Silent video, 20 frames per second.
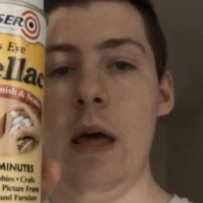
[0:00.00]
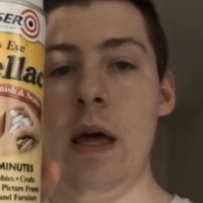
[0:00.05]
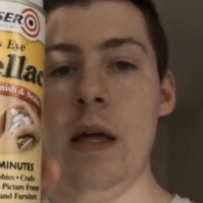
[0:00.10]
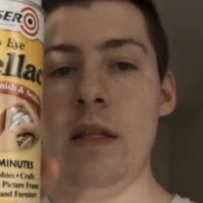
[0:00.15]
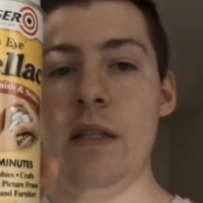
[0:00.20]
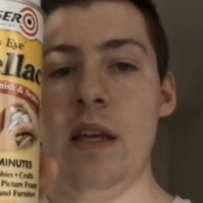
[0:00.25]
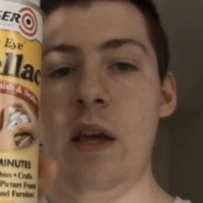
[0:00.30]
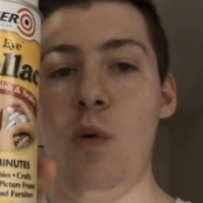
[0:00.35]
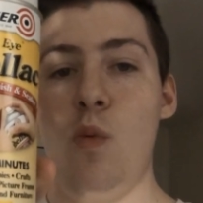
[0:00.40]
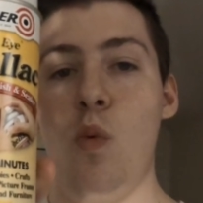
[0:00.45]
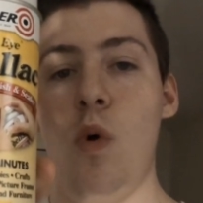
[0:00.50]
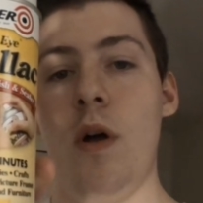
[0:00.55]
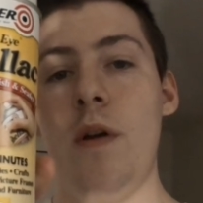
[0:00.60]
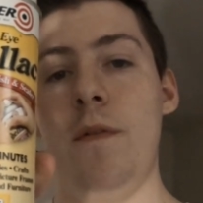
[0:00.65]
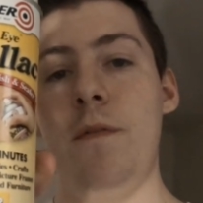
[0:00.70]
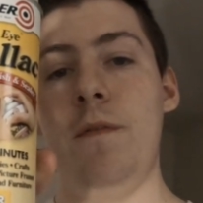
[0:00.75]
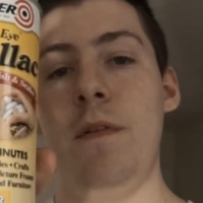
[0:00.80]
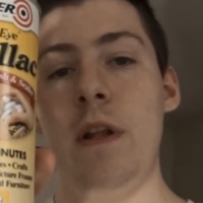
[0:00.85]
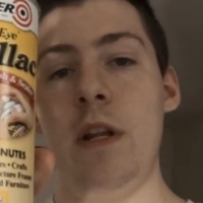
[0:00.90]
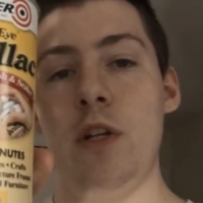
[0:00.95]
It's a
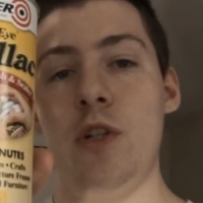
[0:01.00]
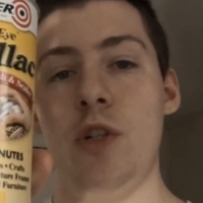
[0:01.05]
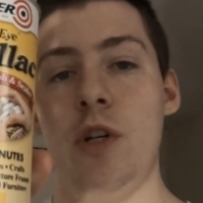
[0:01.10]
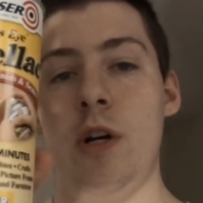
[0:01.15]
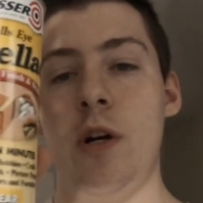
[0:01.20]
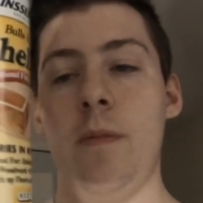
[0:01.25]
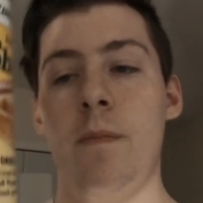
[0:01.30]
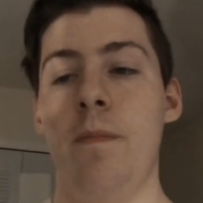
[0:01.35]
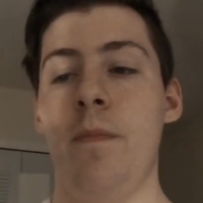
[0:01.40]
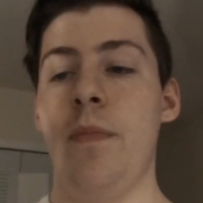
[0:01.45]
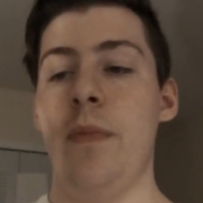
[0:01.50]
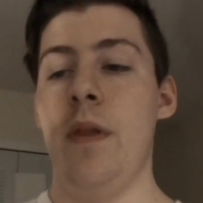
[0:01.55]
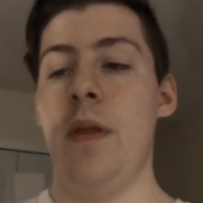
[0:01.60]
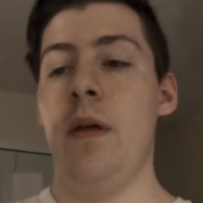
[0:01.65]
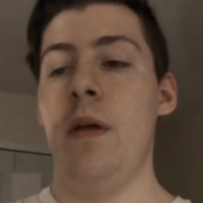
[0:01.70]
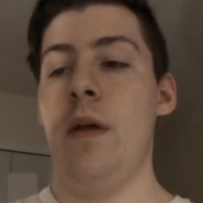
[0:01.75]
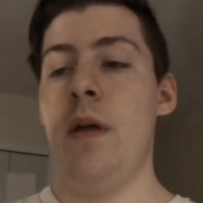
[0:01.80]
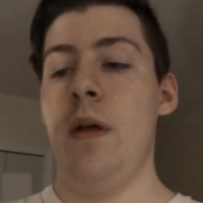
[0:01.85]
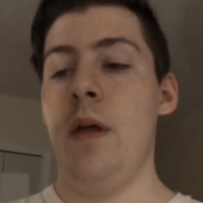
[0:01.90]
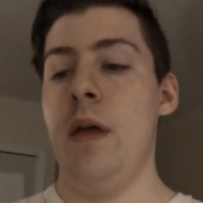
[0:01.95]
wood finisher,
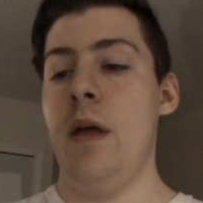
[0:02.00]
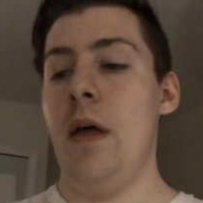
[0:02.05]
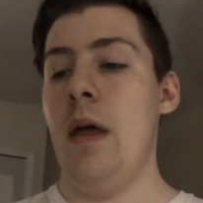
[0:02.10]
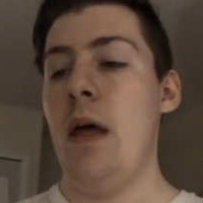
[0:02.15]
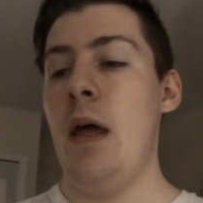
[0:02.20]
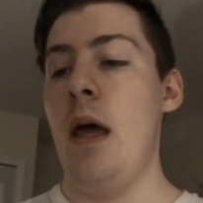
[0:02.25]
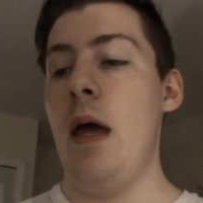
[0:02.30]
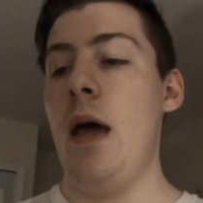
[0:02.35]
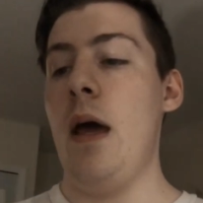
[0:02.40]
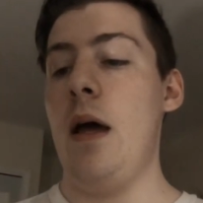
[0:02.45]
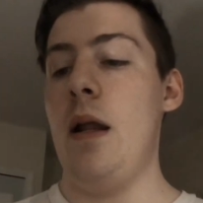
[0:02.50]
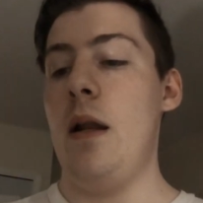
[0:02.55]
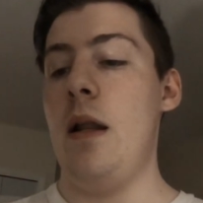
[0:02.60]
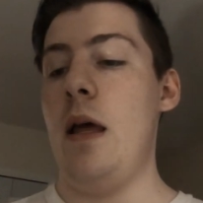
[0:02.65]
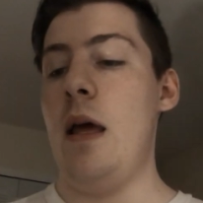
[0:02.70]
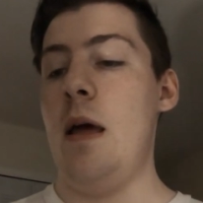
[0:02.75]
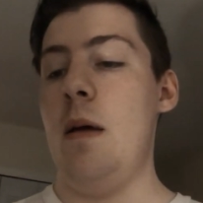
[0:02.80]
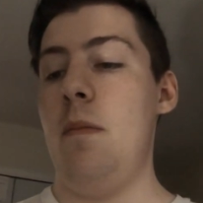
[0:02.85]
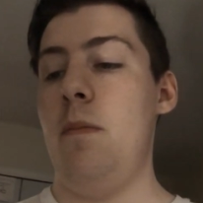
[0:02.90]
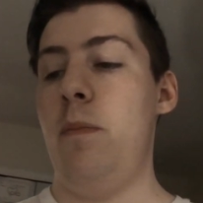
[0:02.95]

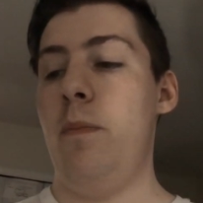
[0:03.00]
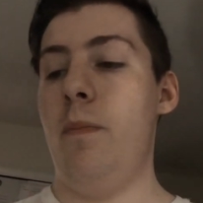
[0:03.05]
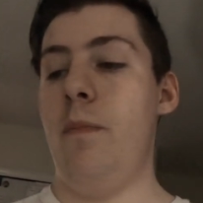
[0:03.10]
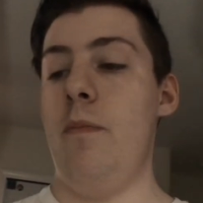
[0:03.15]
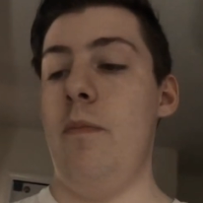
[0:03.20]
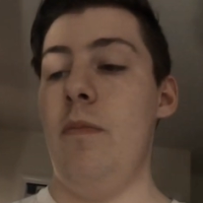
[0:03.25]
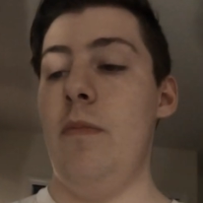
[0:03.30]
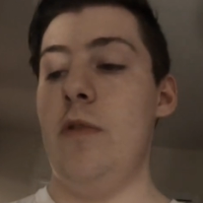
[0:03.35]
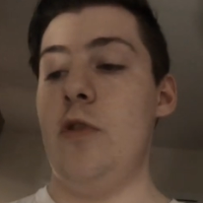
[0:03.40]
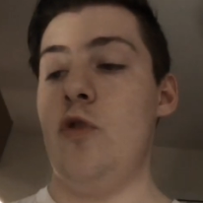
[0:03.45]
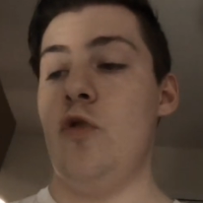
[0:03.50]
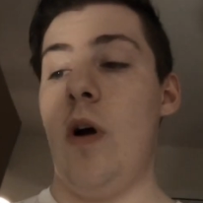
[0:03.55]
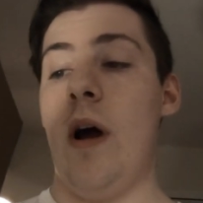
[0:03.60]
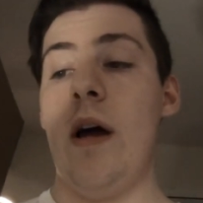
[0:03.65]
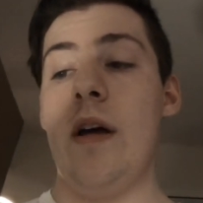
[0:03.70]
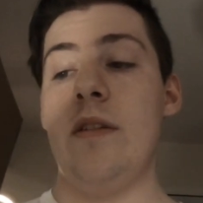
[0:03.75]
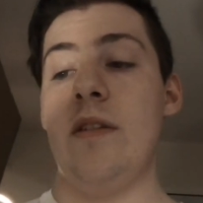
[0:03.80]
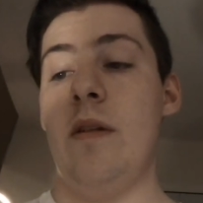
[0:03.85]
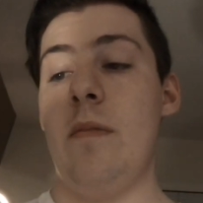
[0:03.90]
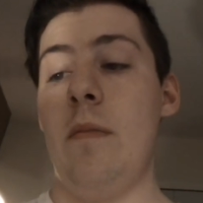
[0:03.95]
and it
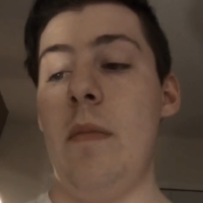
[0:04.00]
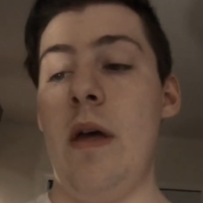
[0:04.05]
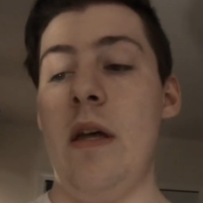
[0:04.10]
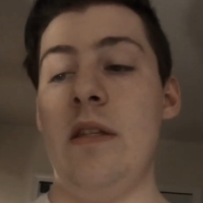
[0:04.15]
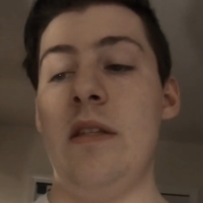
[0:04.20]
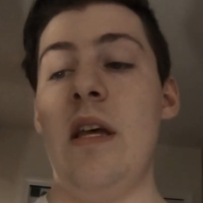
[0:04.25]
dries in.